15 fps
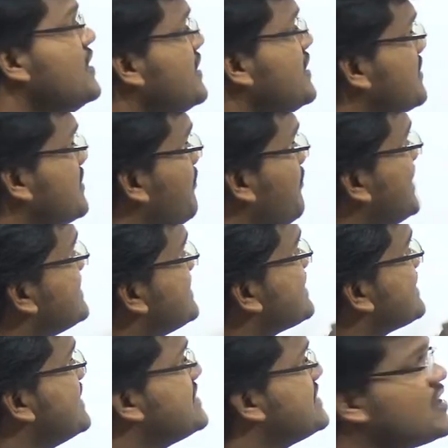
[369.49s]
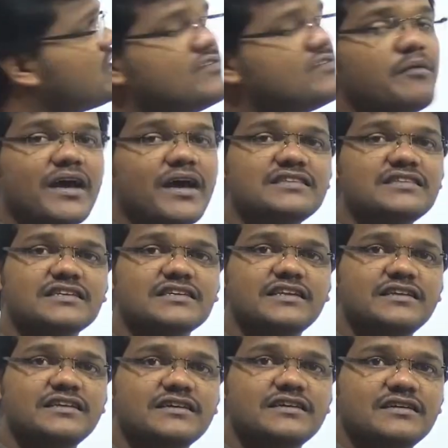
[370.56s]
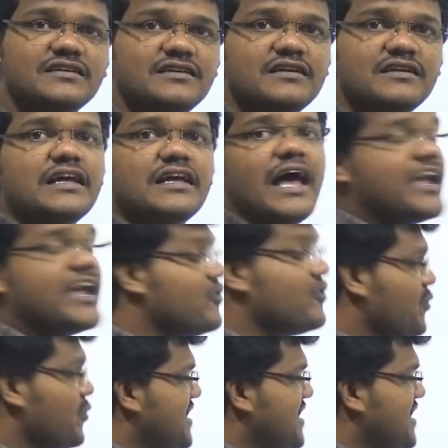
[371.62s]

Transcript: The basic nature of amines in aqueous